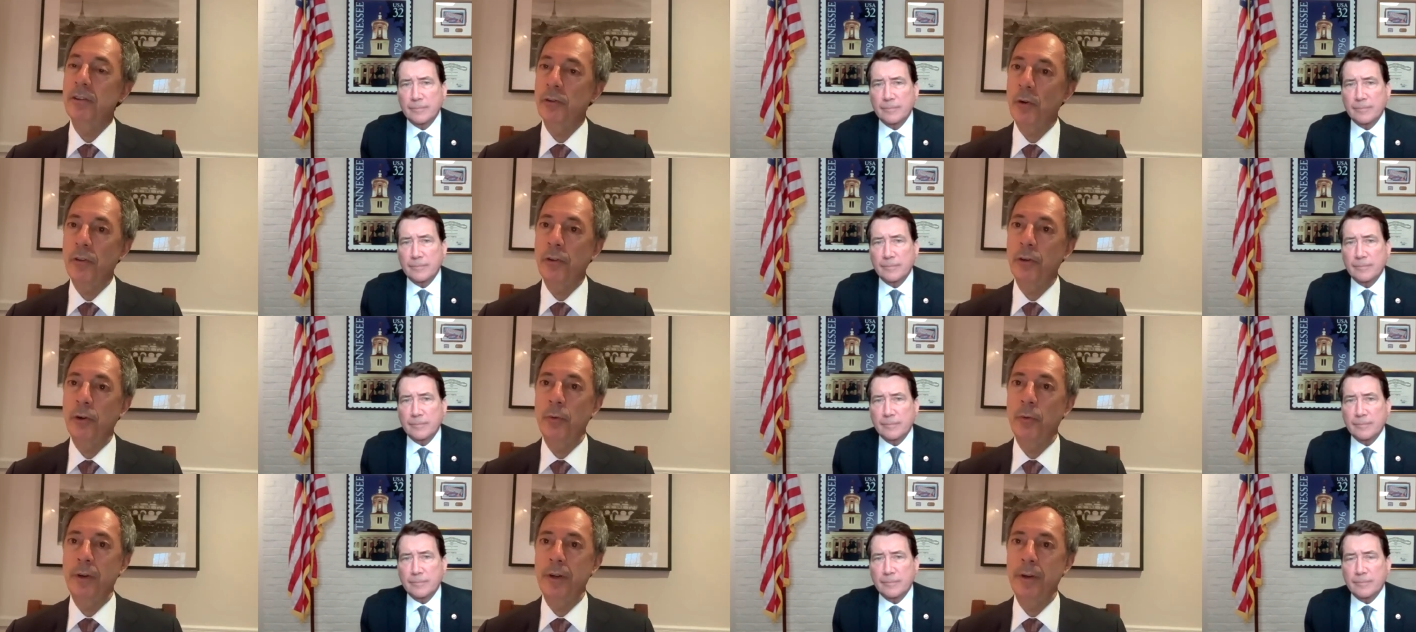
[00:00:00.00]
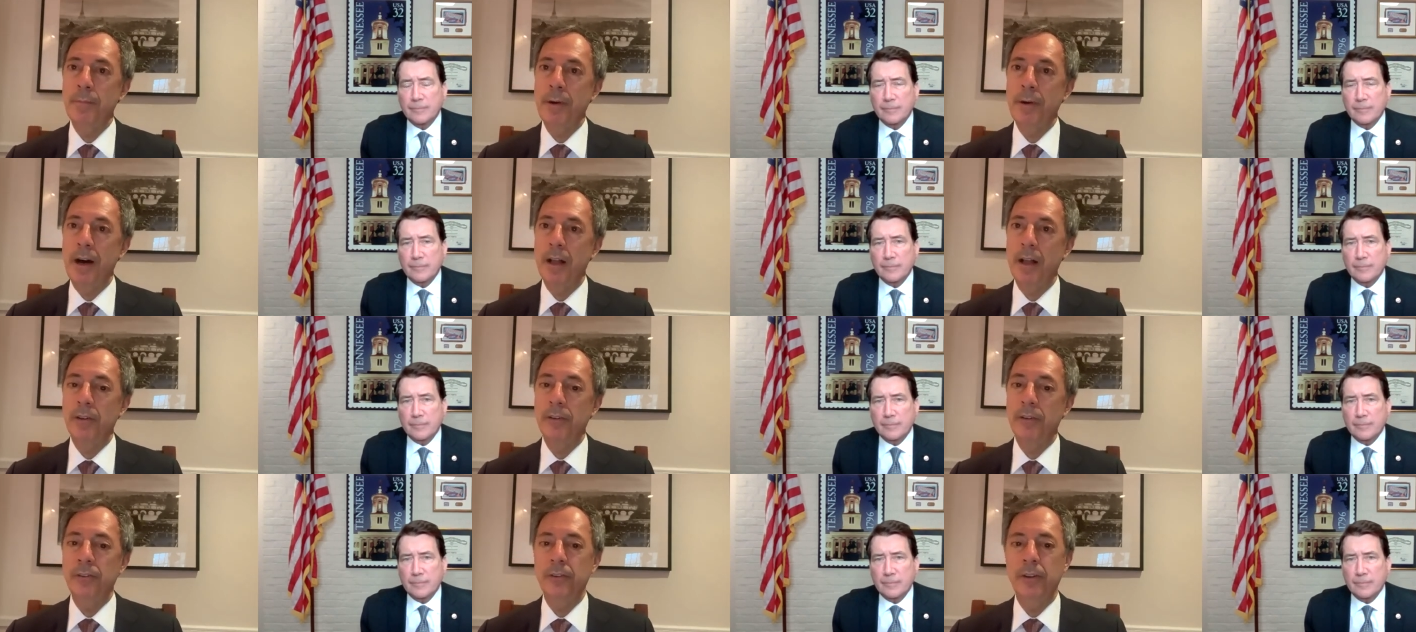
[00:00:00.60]
Speaker 1: North Korea
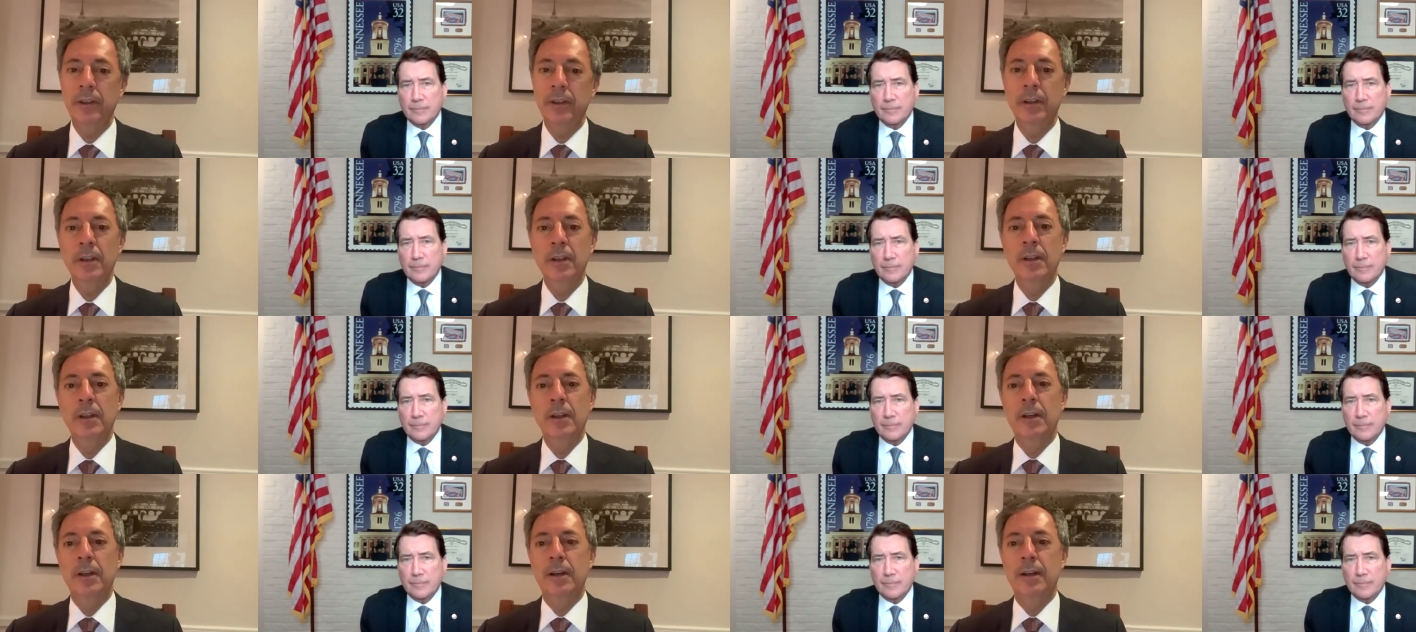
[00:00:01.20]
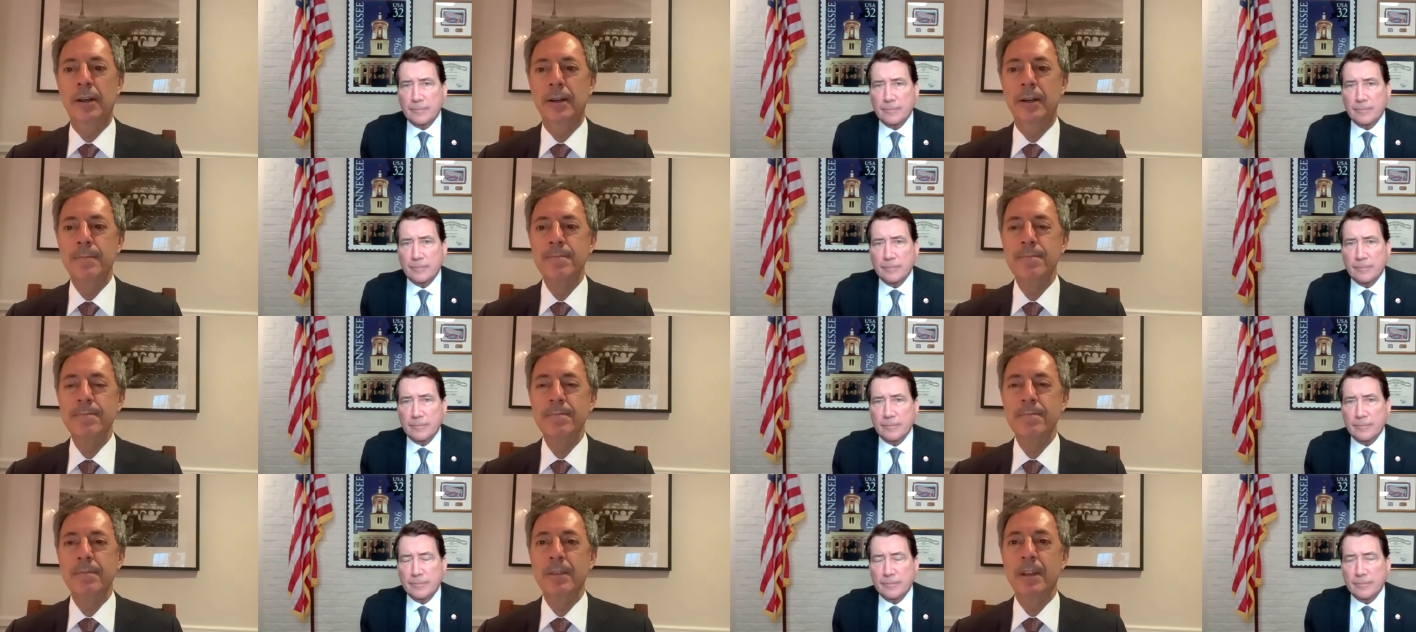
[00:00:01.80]
policy
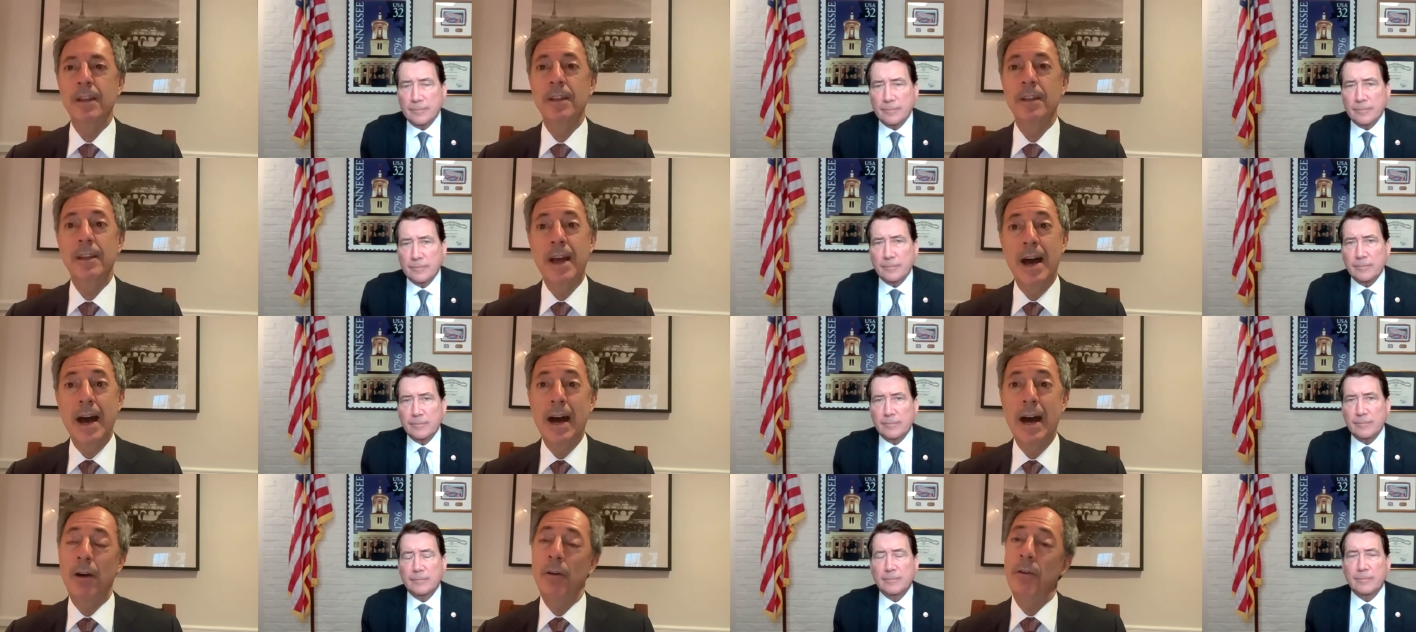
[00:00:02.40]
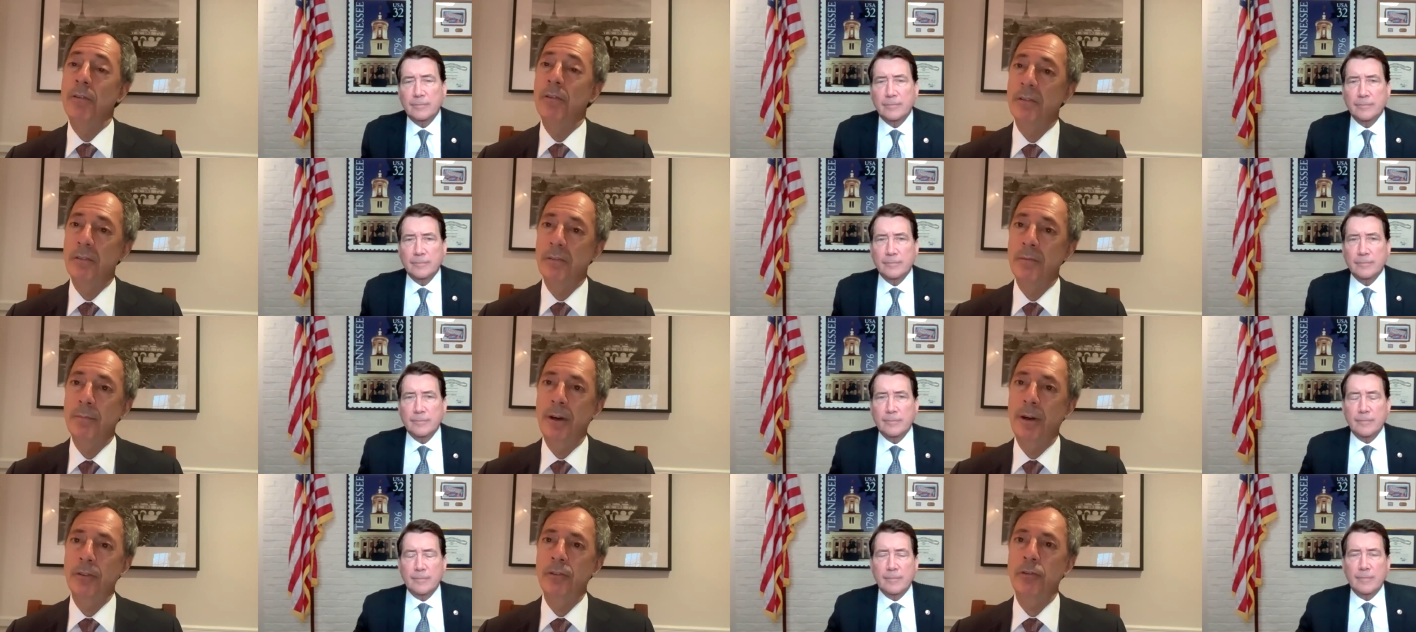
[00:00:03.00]
now,
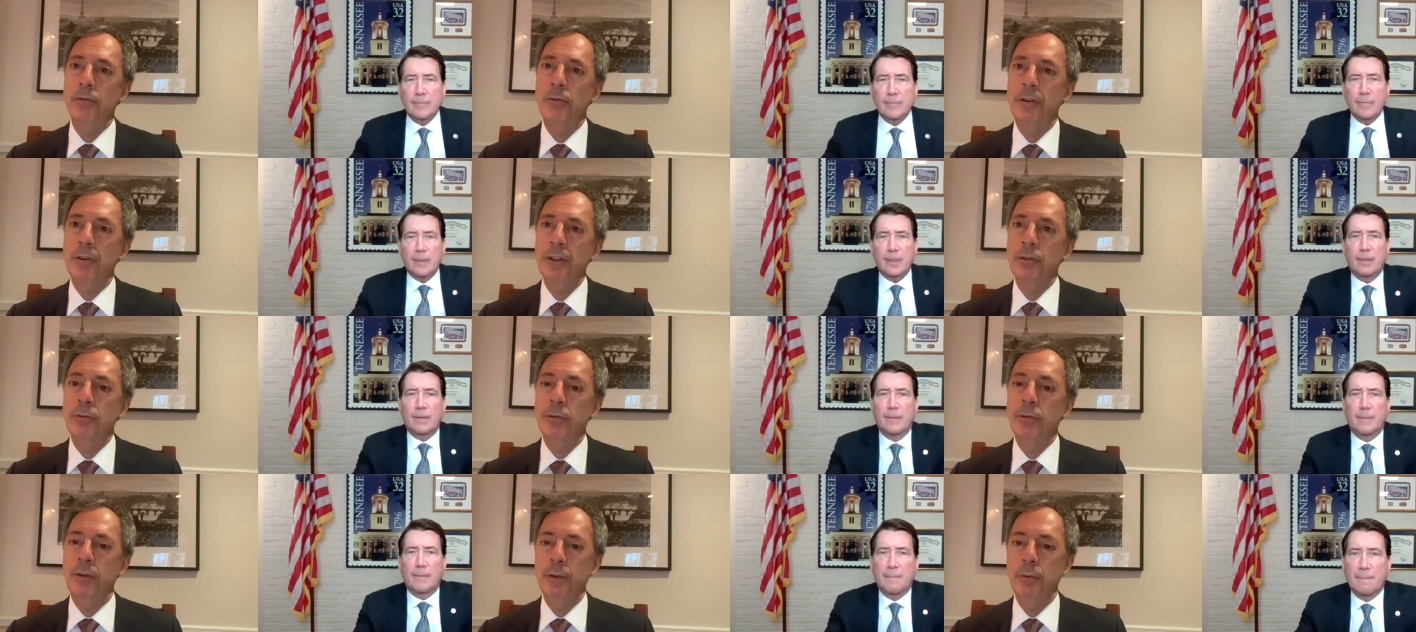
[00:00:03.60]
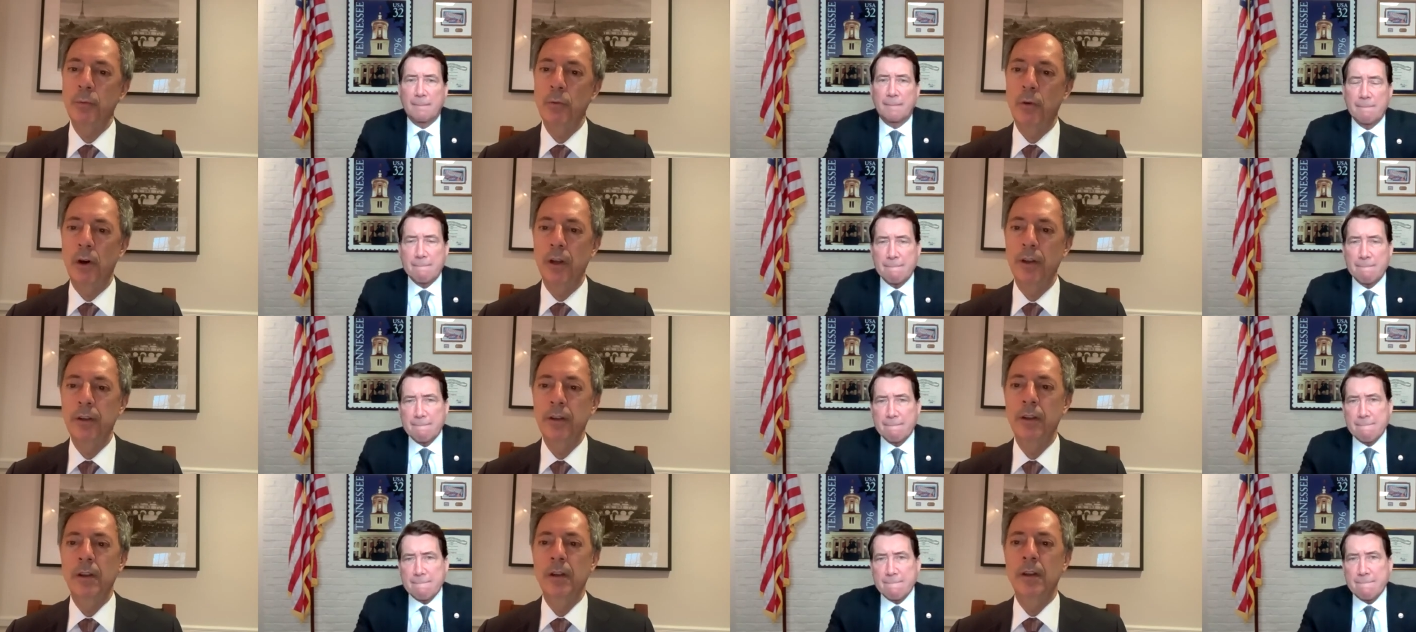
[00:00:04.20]
March
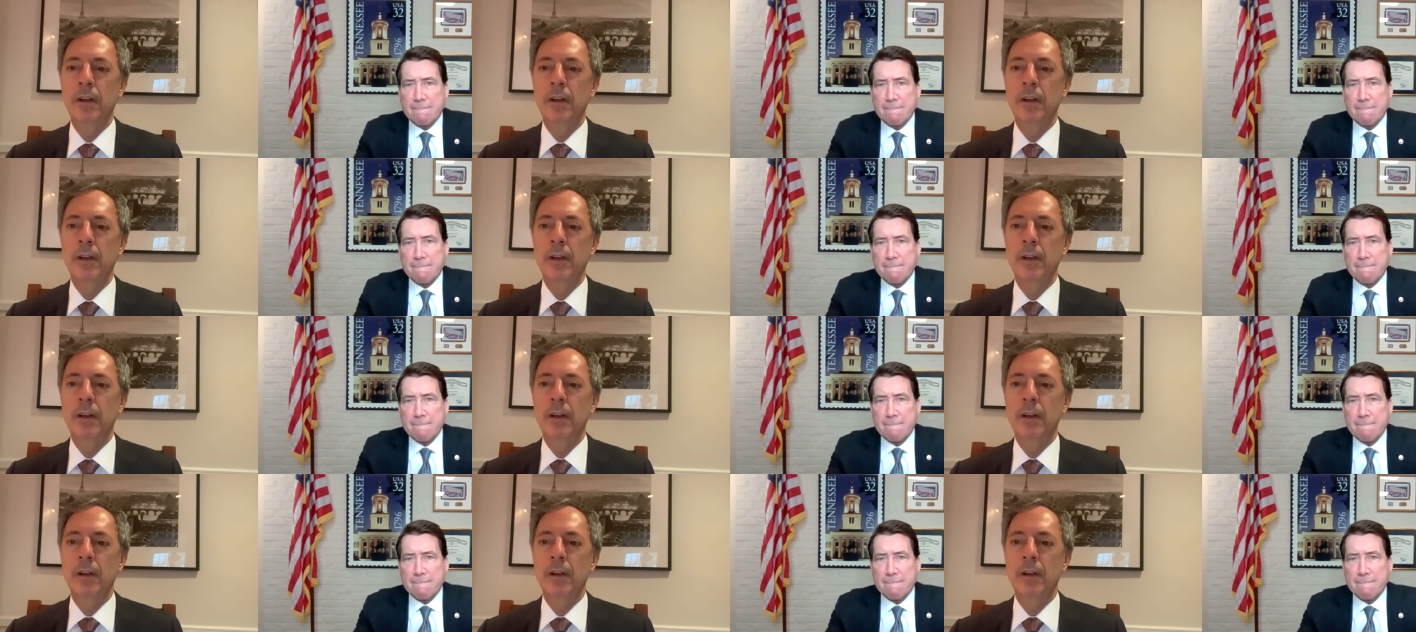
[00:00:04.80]
2021?